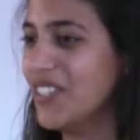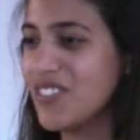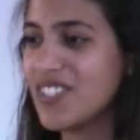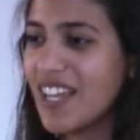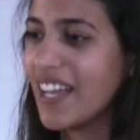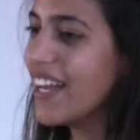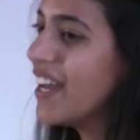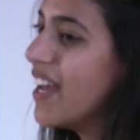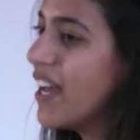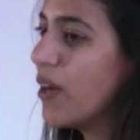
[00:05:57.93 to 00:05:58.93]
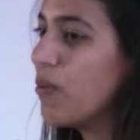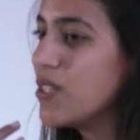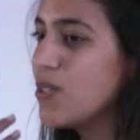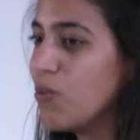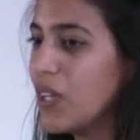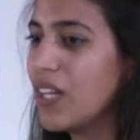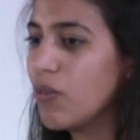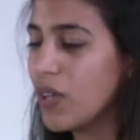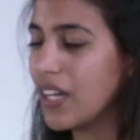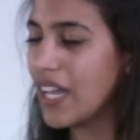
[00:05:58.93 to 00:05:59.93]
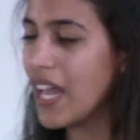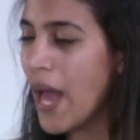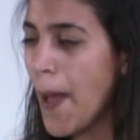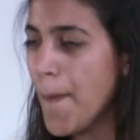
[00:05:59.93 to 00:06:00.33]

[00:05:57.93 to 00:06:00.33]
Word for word: And just like, it was really, really